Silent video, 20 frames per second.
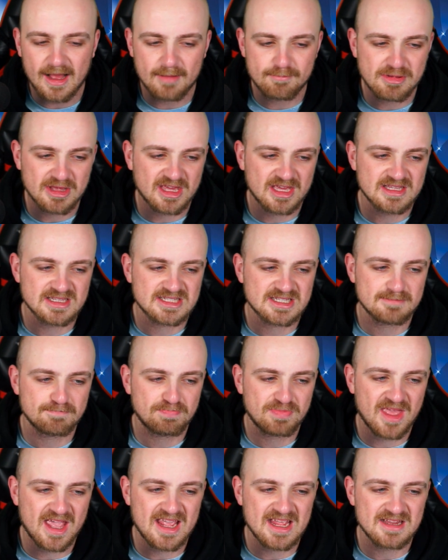because
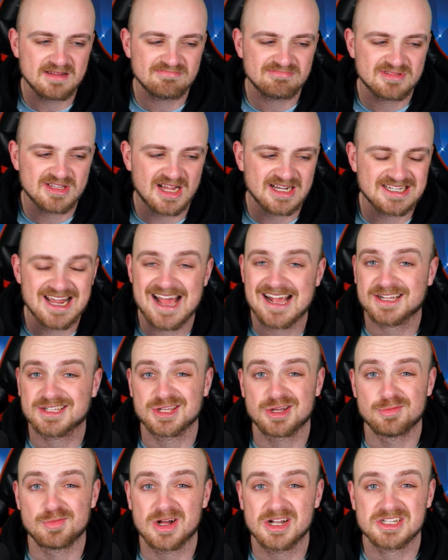they attack
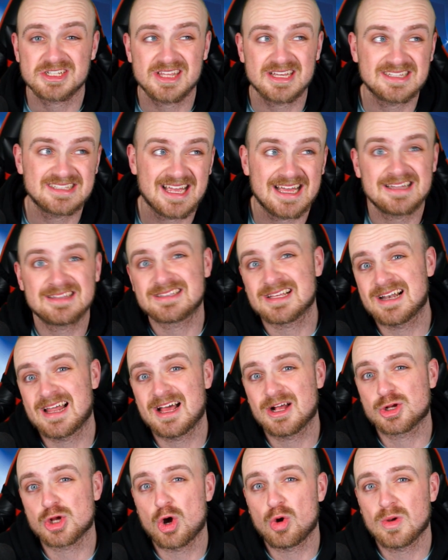so much, they tend to
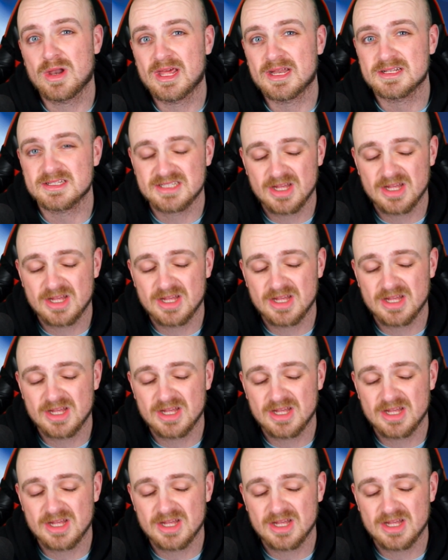let a goal in.